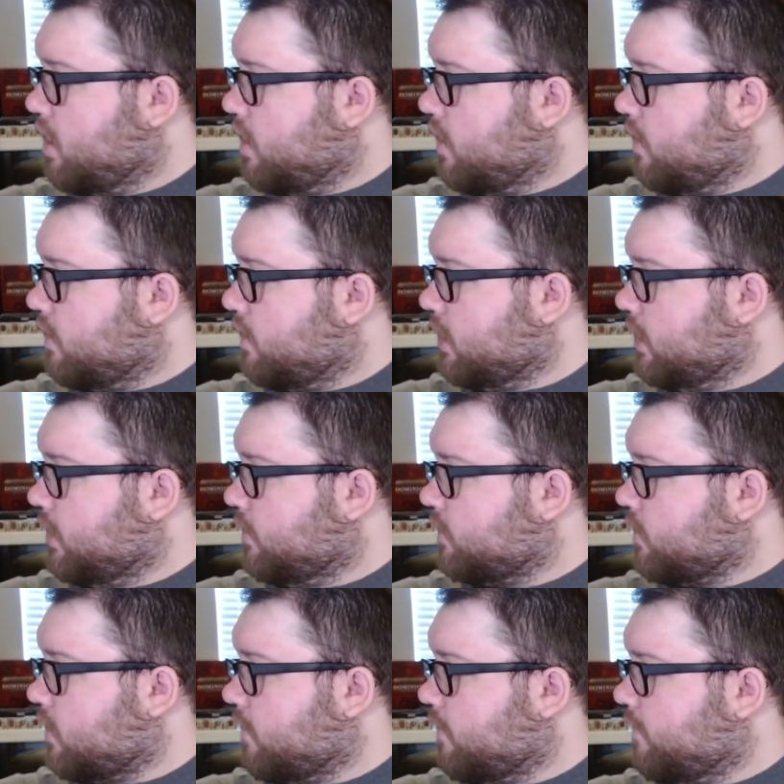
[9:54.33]
These
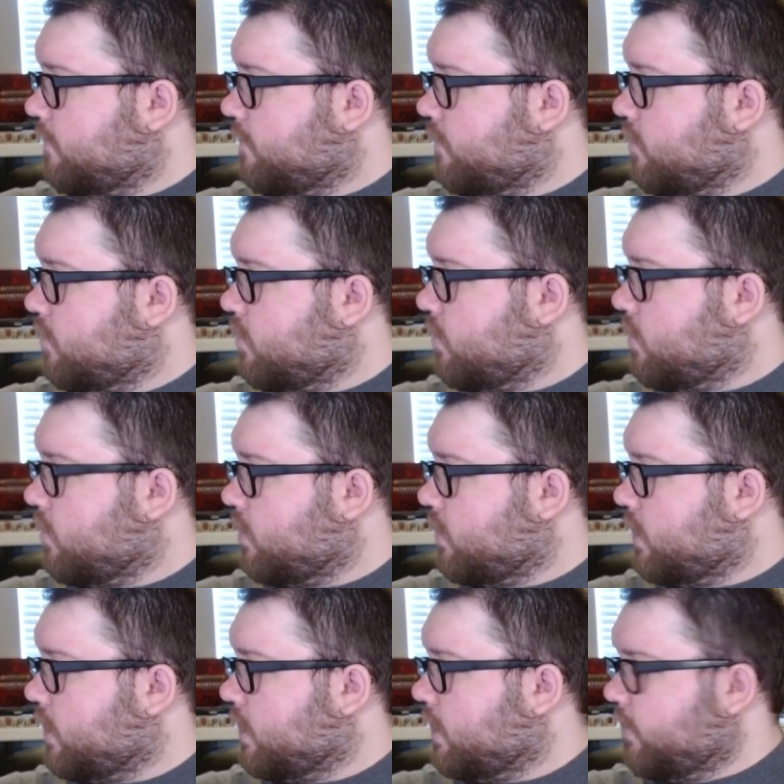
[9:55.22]
are
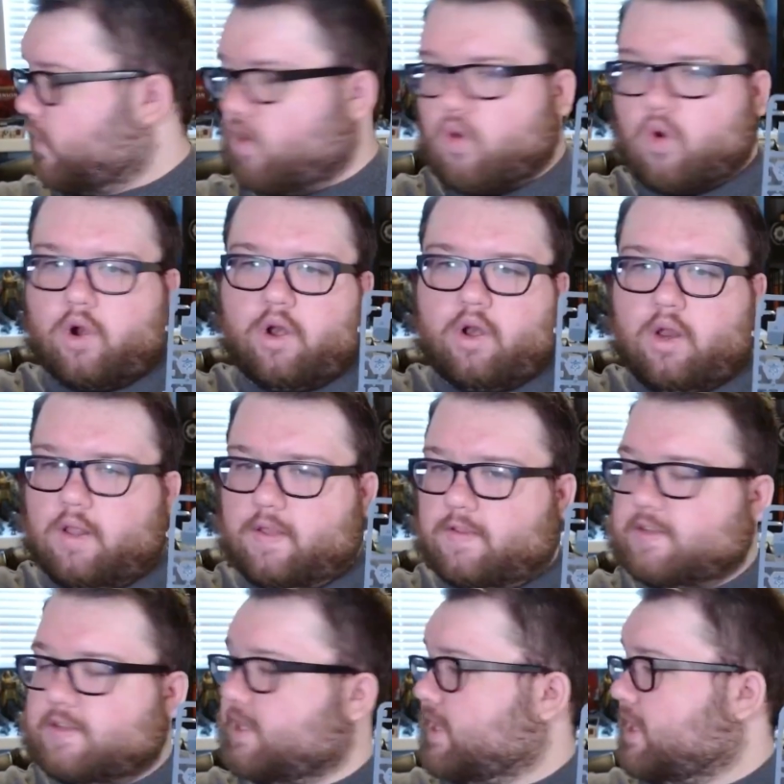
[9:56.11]
for the
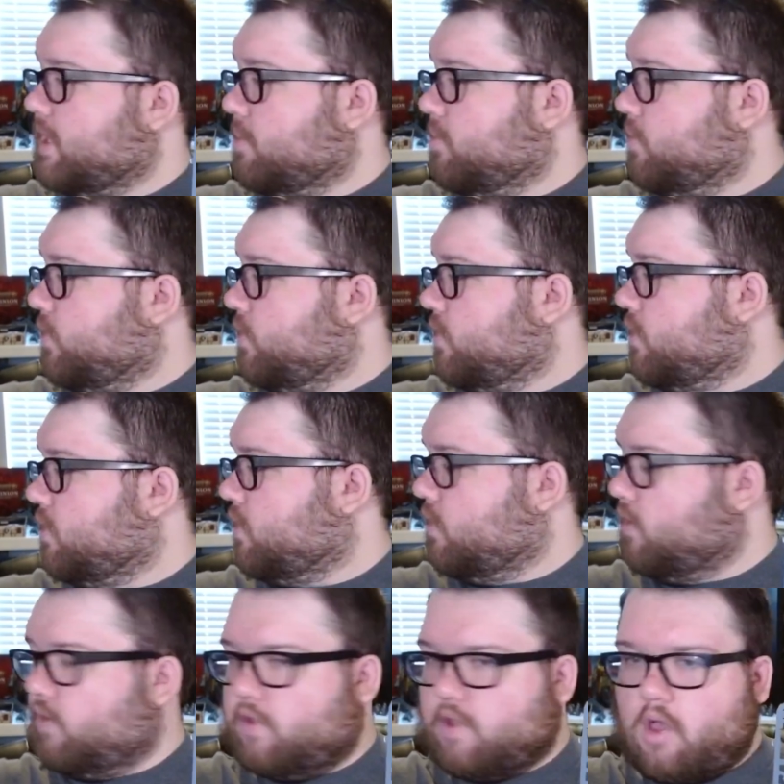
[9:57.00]
ordnance teams.
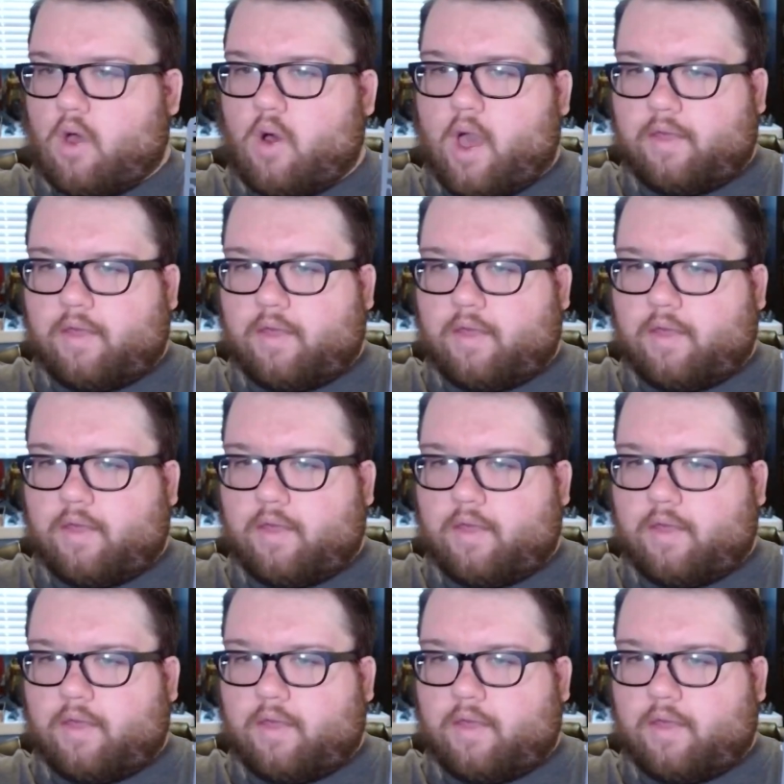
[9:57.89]
So I